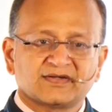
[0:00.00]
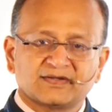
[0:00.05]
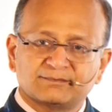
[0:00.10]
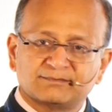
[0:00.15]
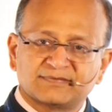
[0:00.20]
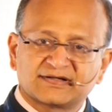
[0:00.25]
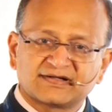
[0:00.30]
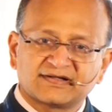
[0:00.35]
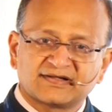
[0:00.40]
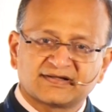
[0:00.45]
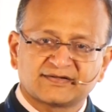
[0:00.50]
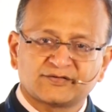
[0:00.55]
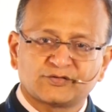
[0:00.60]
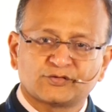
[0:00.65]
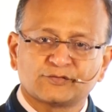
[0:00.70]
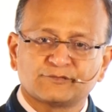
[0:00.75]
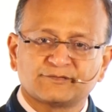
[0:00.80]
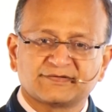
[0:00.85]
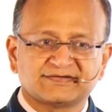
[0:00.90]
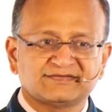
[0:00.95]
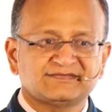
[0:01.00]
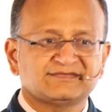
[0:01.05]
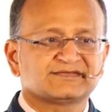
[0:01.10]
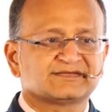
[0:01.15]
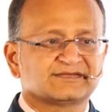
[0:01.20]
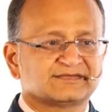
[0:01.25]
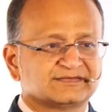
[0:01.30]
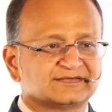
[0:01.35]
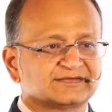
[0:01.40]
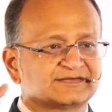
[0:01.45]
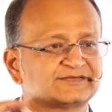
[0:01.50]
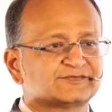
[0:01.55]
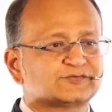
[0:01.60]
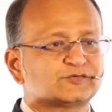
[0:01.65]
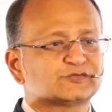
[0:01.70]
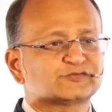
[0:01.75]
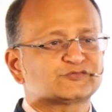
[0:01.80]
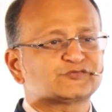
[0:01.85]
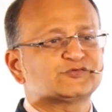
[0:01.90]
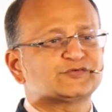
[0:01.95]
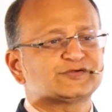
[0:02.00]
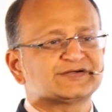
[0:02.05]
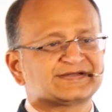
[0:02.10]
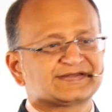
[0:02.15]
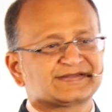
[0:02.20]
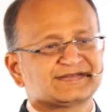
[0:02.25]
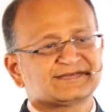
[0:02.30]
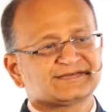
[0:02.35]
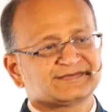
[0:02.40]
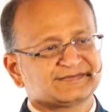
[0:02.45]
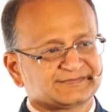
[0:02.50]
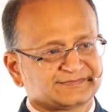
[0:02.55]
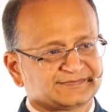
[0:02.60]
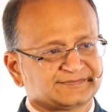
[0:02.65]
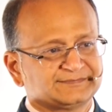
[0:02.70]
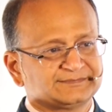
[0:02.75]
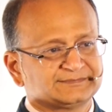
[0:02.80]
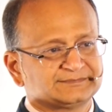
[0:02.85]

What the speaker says: But like always, there is also a gray here.